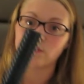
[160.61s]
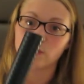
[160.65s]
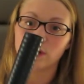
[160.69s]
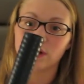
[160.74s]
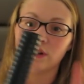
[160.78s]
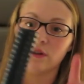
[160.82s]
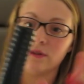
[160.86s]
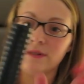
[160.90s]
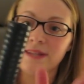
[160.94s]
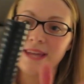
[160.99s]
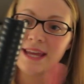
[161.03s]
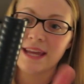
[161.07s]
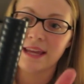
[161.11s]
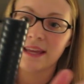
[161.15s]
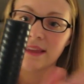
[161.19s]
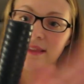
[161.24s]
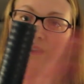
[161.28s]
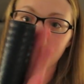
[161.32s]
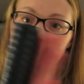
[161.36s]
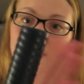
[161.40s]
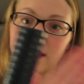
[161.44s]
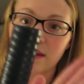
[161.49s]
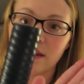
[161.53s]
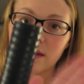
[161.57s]
where you take
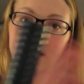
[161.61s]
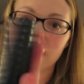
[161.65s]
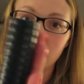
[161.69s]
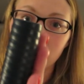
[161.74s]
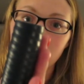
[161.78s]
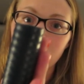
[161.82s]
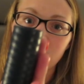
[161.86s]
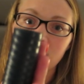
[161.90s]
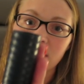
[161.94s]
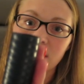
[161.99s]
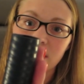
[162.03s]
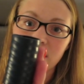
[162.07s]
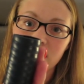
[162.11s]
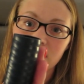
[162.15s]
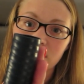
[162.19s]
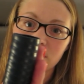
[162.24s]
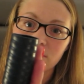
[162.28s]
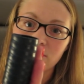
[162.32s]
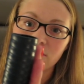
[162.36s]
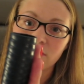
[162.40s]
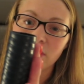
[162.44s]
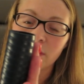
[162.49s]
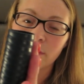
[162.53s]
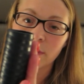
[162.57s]
the
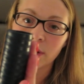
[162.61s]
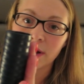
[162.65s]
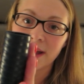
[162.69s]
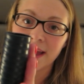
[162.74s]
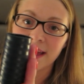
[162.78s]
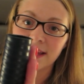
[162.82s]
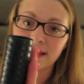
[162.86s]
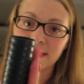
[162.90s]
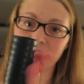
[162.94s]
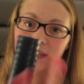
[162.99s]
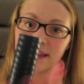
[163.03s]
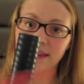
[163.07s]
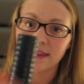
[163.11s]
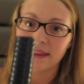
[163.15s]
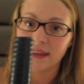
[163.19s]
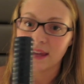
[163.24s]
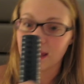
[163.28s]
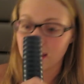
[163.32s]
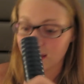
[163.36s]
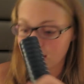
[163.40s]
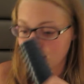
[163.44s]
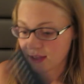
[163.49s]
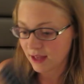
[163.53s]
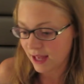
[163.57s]
rubber ended
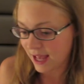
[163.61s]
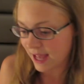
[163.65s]
thing